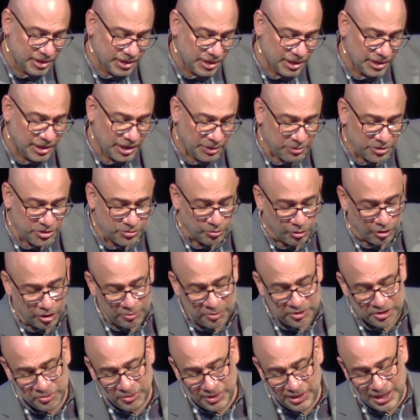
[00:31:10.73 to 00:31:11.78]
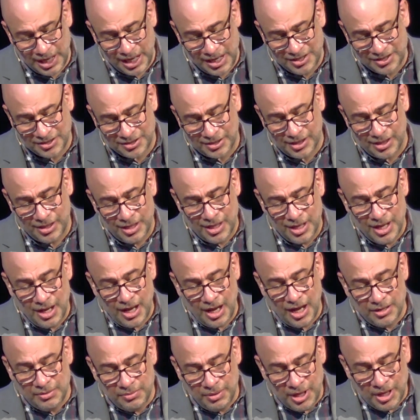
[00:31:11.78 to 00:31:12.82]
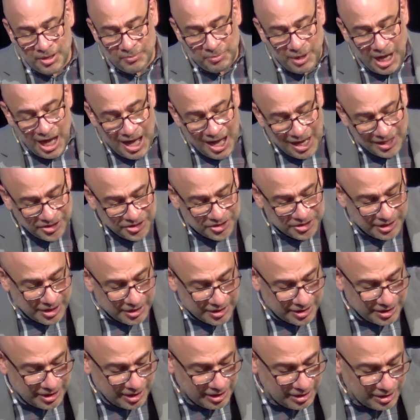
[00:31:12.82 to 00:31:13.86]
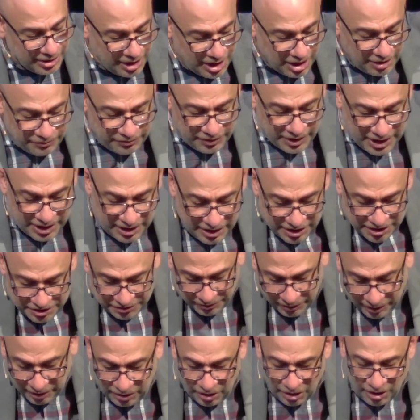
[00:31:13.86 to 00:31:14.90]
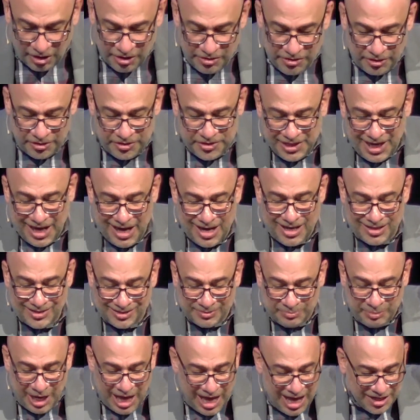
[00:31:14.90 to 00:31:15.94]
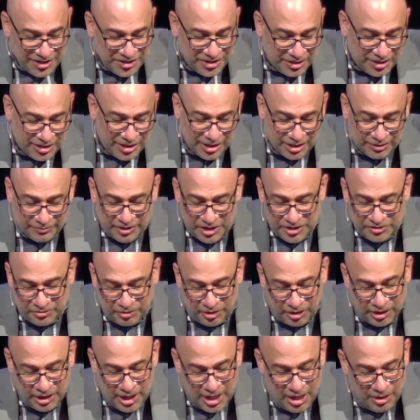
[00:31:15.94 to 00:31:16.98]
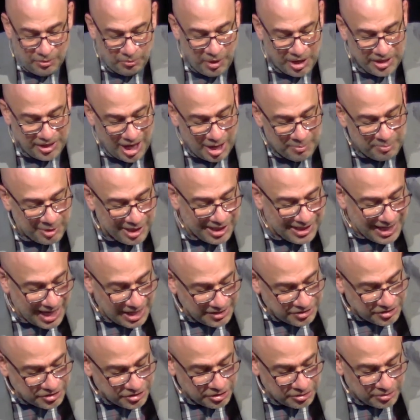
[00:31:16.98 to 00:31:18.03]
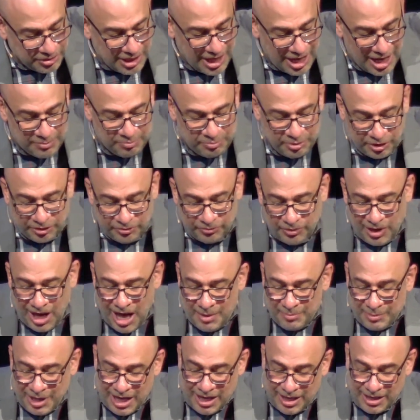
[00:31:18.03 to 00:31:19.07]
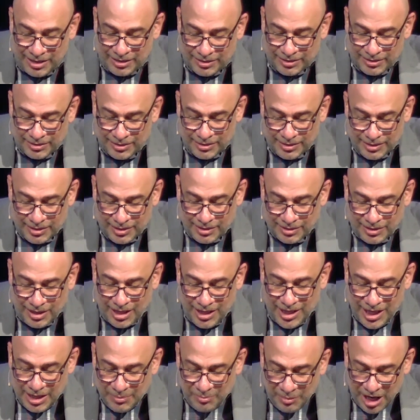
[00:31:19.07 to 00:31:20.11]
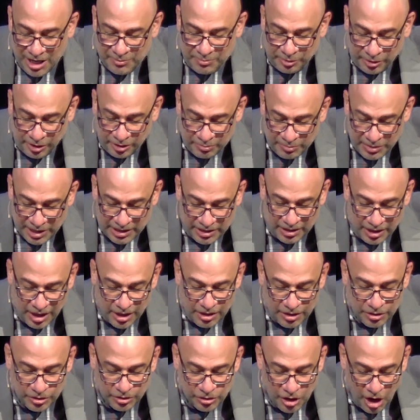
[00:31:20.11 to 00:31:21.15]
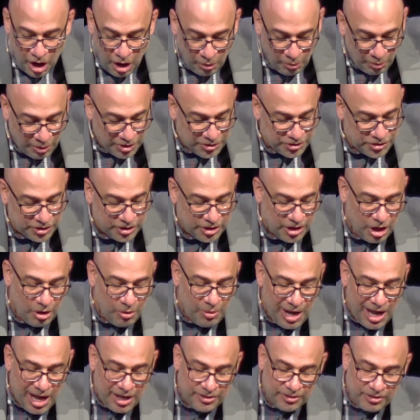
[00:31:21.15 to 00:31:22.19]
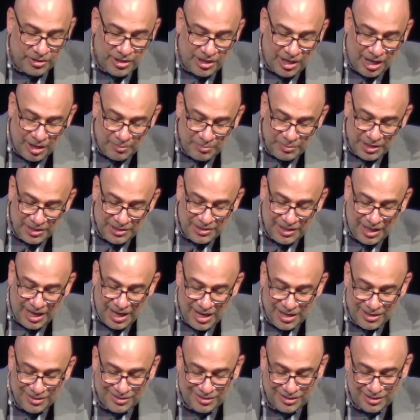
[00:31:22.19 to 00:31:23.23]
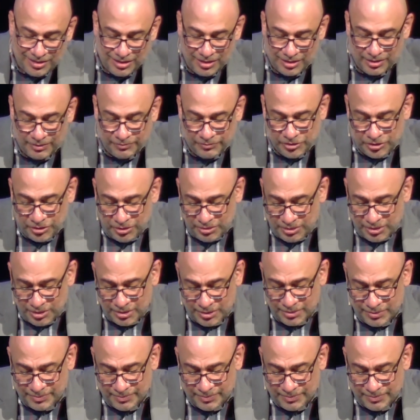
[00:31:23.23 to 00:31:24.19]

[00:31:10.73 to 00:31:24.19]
And there was war between Asa and Baasha, king of Israel, all their days. Baasha, king of Israel, went up against Judah and built Ramah, that he might permit no one to go out or come into Asa, king of Judah.